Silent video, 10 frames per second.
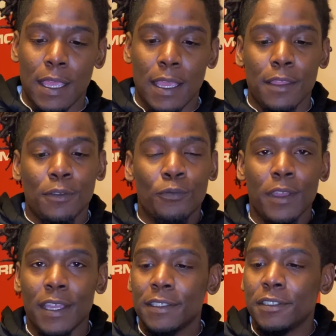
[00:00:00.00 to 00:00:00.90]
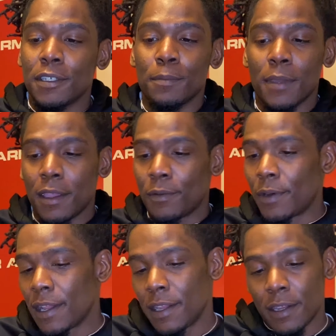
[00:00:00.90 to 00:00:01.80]
and the red jump man
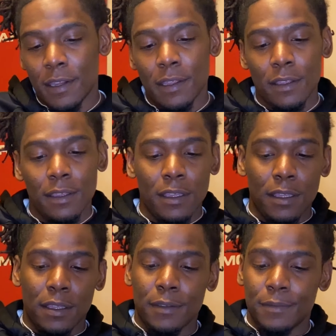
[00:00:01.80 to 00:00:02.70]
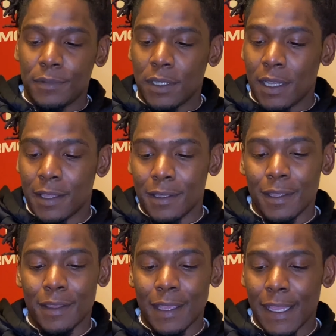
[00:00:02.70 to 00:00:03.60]
right here. Other
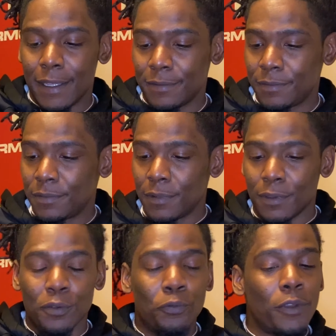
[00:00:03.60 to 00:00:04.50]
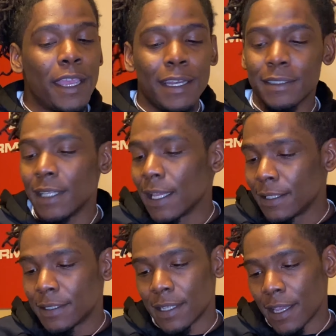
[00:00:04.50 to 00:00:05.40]
than that, the red is not the
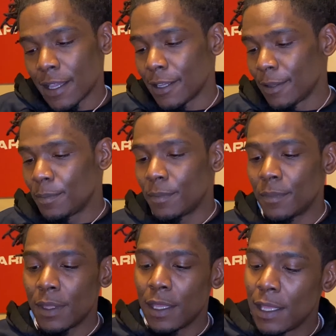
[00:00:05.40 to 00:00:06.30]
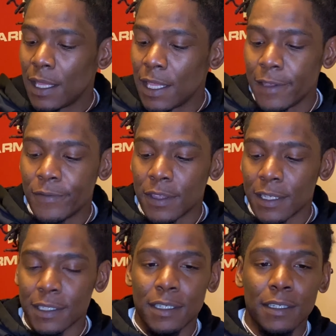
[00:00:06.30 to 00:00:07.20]
same. Even the